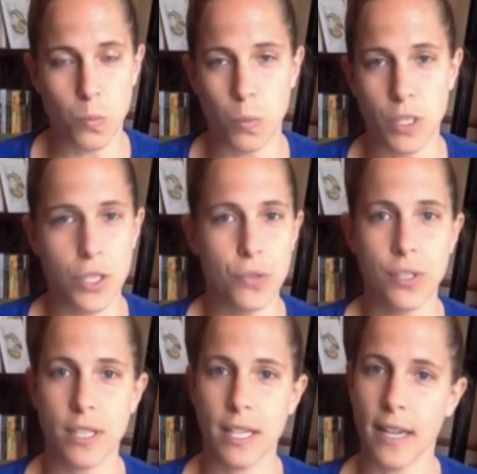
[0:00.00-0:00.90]
was
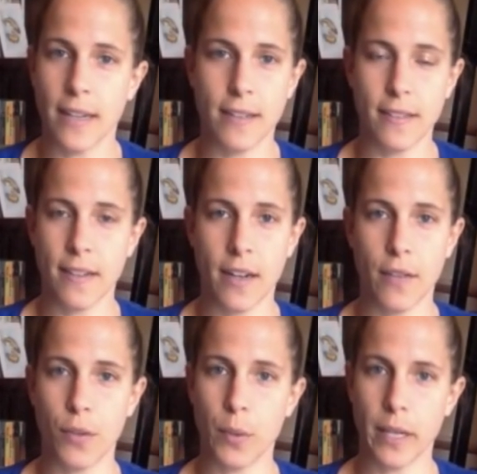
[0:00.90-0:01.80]
used to getting this kind
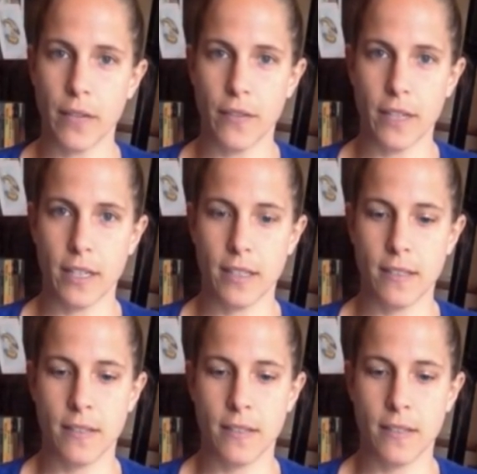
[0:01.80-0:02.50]
of quick fix.